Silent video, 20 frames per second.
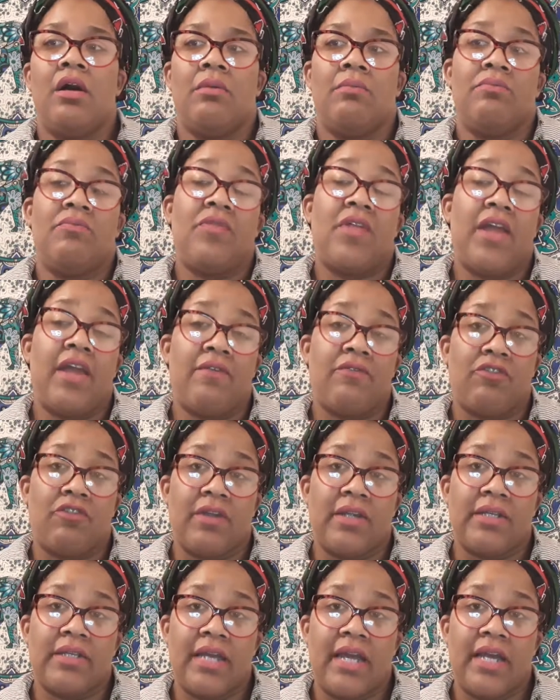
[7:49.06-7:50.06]
They have
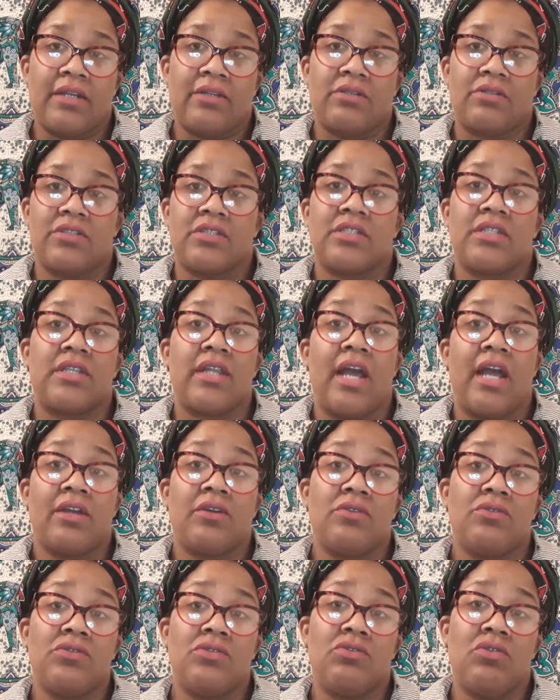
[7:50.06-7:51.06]
great doctors. The doctor
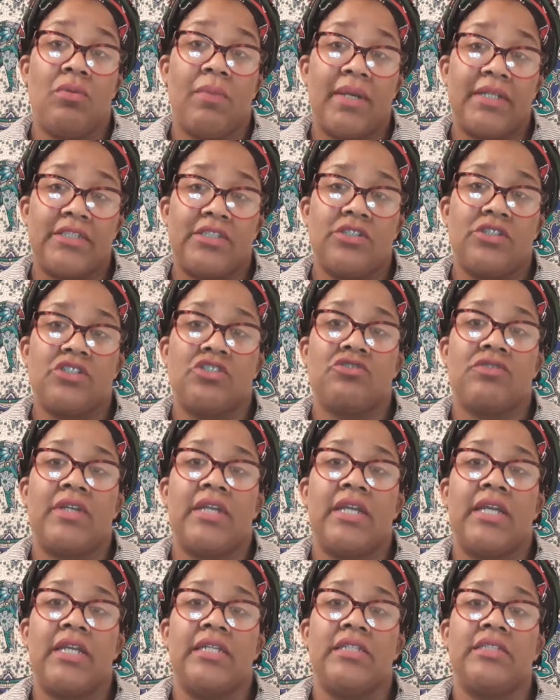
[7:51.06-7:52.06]
who's doing my surgery
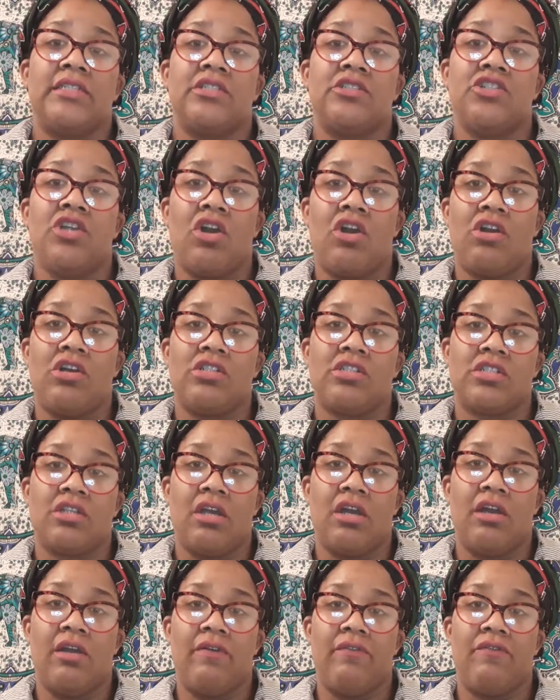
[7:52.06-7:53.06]
is in charge
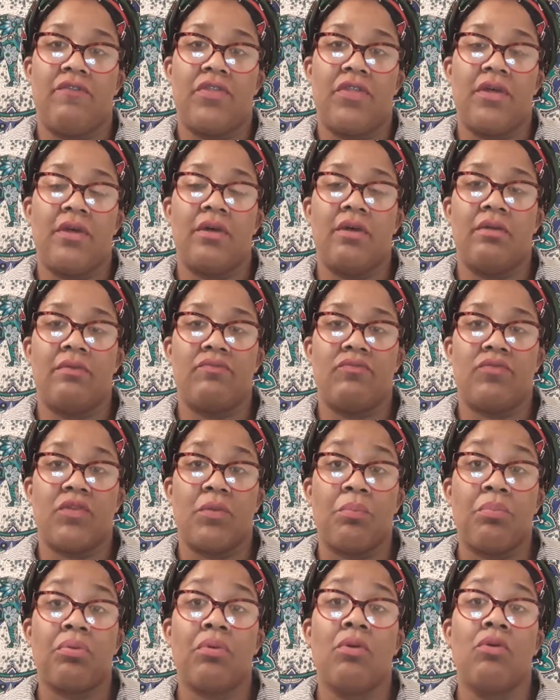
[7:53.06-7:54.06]
of the
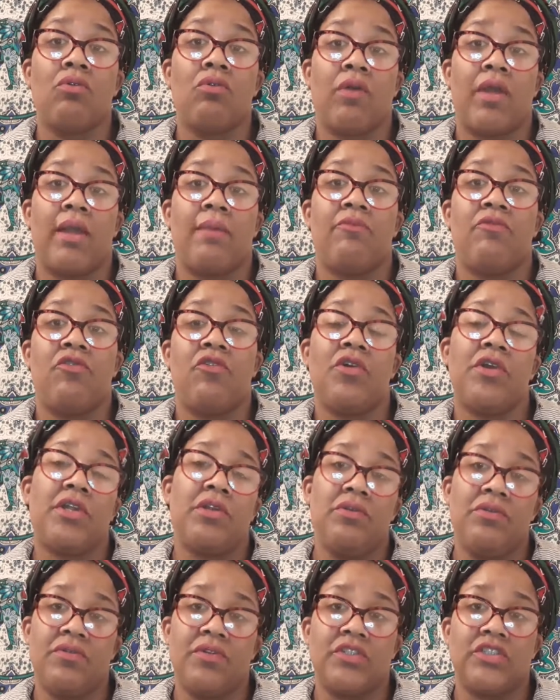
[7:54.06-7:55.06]
program for the
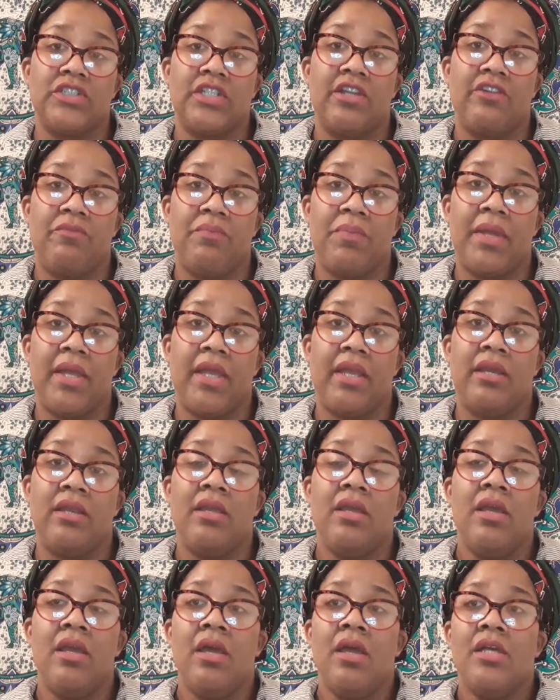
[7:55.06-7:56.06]
University of Penn.
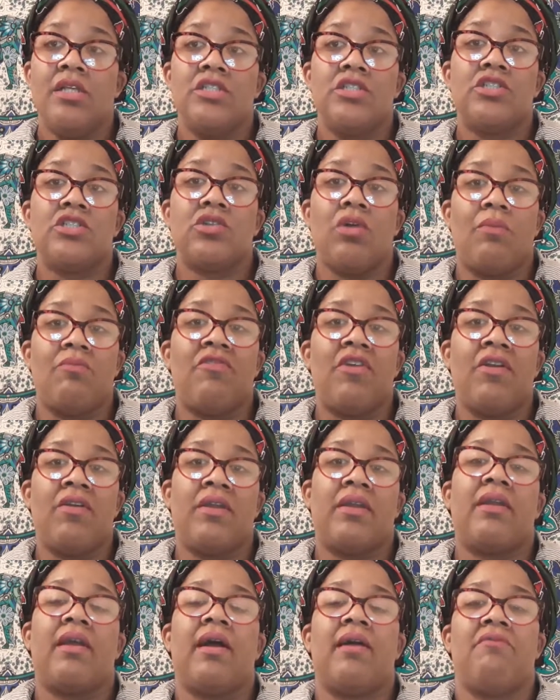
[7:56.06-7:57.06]
So I'm very
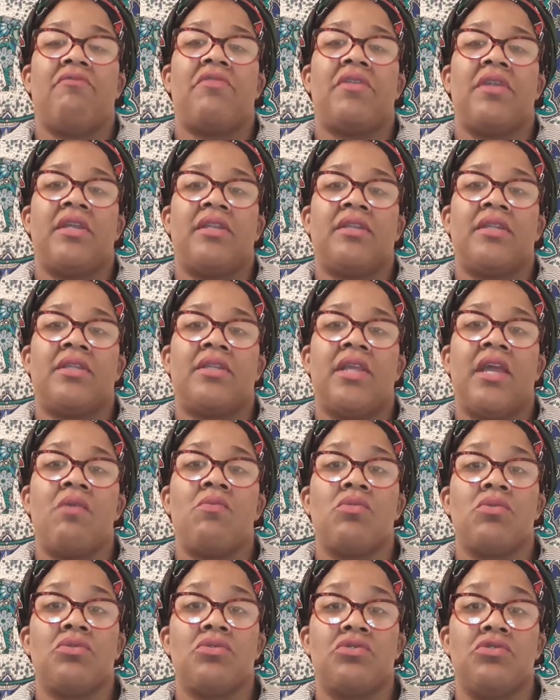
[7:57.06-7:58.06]
confident that they
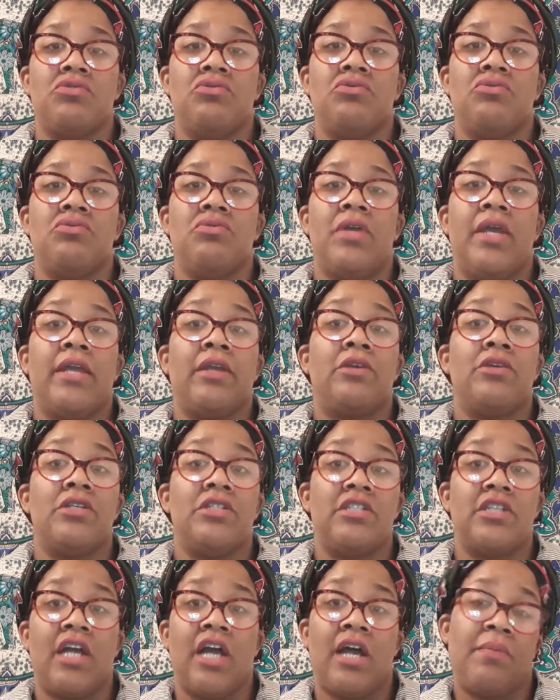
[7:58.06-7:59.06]
will do a good
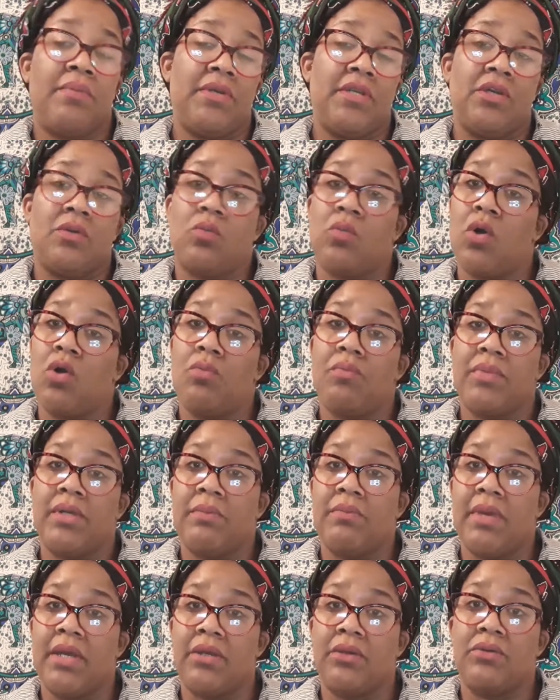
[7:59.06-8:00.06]
job and there won't be
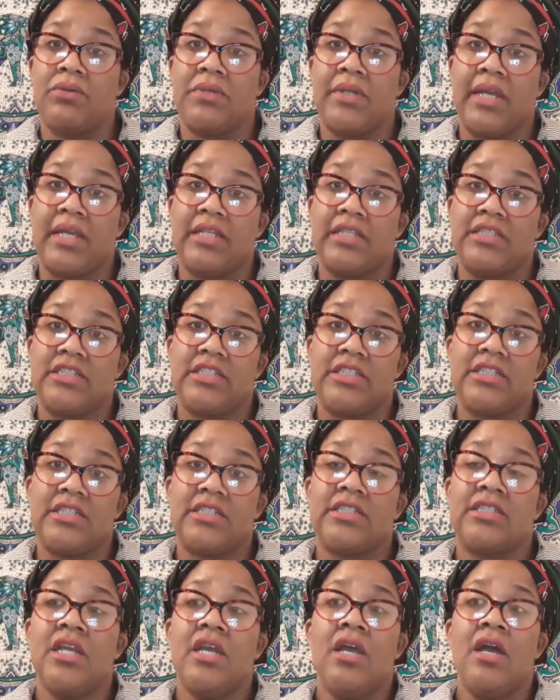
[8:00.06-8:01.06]
medical
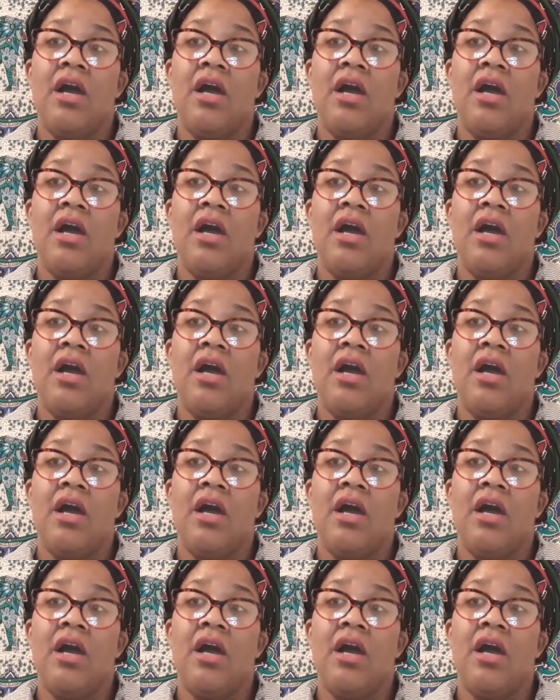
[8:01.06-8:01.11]
negligence.